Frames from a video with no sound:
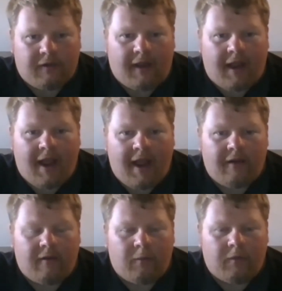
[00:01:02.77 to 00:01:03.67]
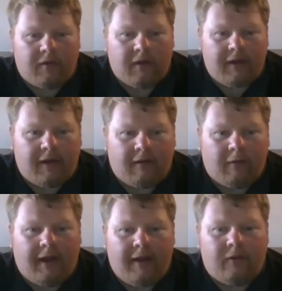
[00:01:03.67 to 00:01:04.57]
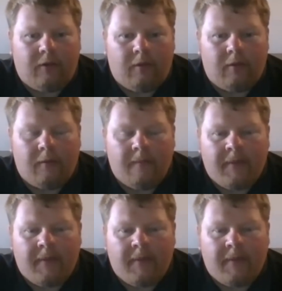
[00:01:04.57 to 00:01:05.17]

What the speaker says: that they had was led to